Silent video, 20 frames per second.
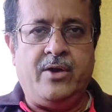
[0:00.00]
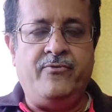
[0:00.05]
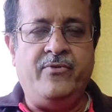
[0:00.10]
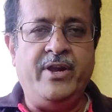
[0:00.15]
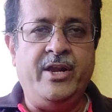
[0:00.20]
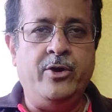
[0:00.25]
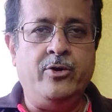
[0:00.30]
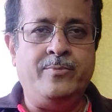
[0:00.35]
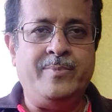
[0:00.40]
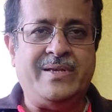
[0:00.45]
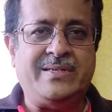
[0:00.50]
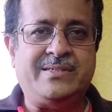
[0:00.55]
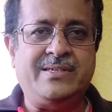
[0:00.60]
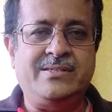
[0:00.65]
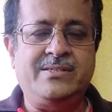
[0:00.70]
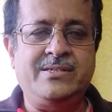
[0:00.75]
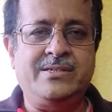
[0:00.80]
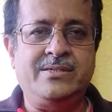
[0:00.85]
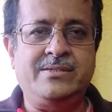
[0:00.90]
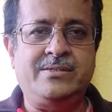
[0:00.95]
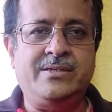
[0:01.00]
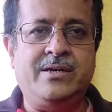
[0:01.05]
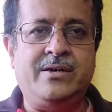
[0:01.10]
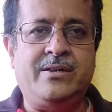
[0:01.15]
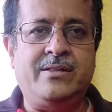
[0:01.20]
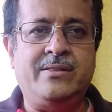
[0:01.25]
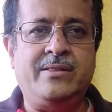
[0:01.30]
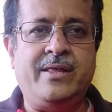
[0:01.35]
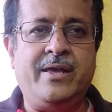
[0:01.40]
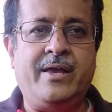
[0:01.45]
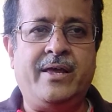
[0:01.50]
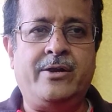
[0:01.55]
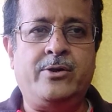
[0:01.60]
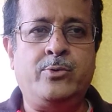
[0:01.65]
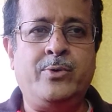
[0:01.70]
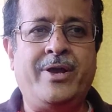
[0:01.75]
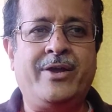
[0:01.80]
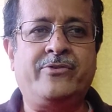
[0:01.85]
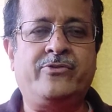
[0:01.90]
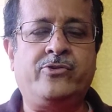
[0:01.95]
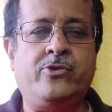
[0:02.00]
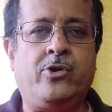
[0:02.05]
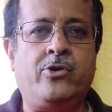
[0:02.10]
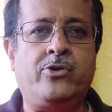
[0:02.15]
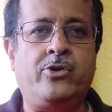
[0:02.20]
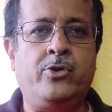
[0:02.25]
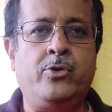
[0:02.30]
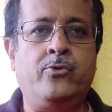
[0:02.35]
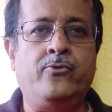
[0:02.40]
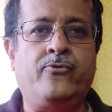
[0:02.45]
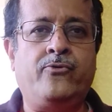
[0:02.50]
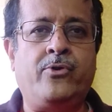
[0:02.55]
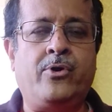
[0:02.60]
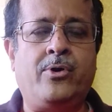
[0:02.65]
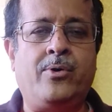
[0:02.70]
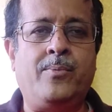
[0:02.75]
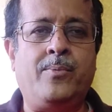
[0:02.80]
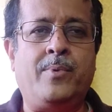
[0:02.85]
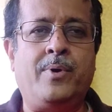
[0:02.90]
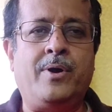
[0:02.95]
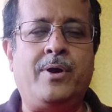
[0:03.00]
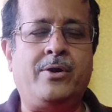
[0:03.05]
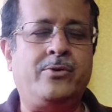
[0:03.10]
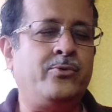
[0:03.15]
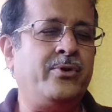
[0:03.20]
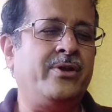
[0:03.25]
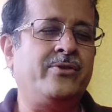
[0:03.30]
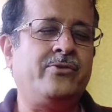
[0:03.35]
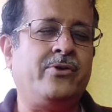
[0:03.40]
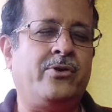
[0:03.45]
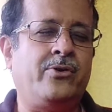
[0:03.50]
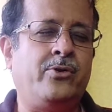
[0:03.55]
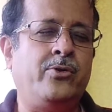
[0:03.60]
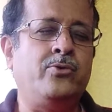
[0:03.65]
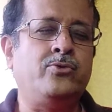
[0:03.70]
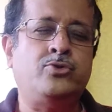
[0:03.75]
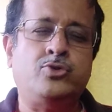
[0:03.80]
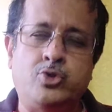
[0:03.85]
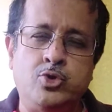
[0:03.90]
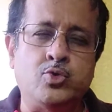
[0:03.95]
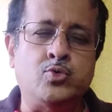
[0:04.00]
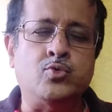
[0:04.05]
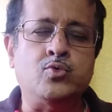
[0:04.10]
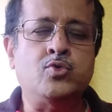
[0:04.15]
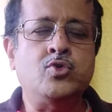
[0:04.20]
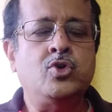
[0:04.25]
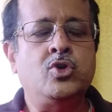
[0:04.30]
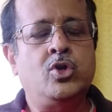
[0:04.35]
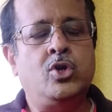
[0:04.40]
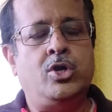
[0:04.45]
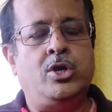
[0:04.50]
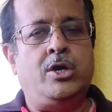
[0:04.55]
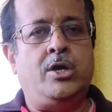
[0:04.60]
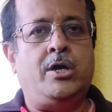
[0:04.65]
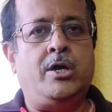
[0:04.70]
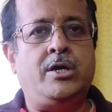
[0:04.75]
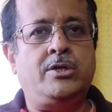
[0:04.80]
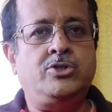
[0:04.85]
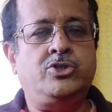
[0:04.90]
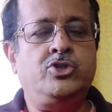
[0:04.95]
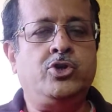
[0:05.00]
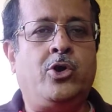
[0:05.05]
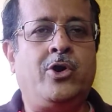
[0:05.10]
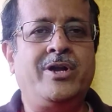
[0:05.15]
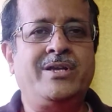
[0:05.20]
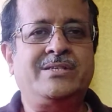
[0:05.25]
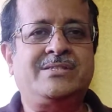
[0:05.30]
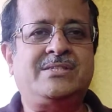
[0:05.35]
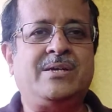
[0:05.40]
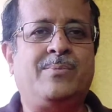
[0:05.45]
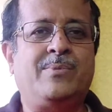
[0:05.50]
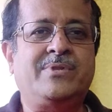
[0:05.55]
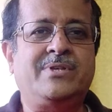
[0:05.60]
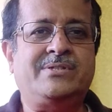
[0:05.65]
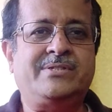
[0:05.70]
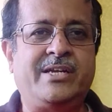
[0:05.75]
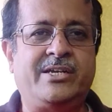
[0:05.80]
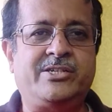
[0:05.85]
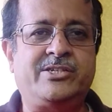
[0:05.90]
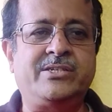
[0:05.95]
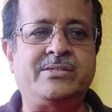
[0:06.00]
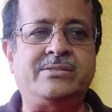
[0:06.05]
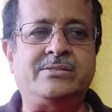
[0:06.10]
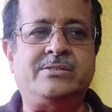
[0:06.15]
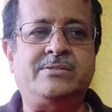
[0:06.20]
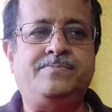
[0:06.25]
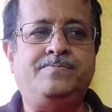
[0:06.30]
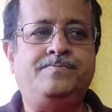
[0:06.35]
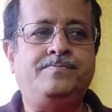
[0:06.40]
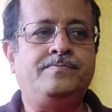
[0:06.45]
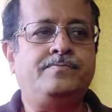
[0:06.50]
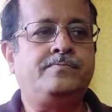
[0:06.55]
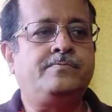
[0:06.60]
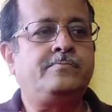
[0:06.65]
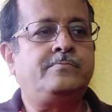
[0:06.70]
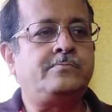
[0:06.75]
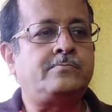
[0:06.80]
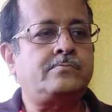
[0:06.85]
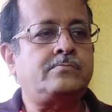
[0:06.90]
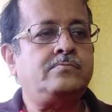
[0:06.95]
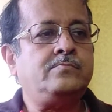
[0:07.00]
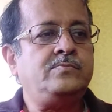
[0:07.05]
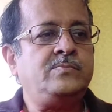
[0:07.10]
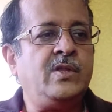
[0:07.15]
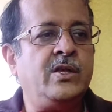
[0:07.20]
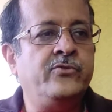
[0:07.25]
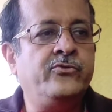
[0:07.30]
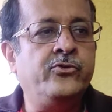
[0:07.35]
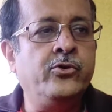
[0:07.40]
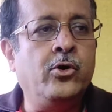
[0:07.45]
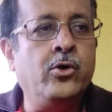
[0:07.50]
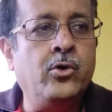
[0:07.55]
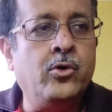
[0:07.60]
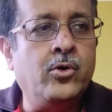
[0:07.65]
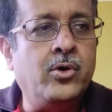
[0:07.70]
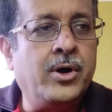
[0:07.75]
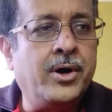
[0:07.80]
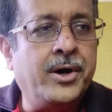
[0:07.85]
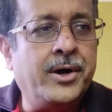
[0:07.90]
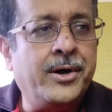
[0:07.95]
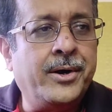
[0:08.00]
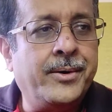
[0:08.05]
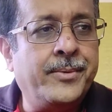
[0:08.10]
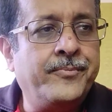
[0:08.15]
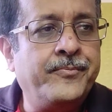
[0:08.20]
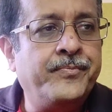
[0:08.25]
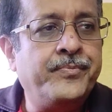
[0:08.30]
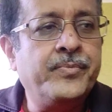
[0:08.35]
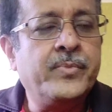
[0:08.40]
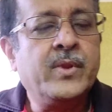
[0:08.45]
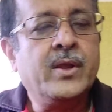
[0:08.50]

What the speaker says: video messages here and there to exhort you to join some of the sessions. So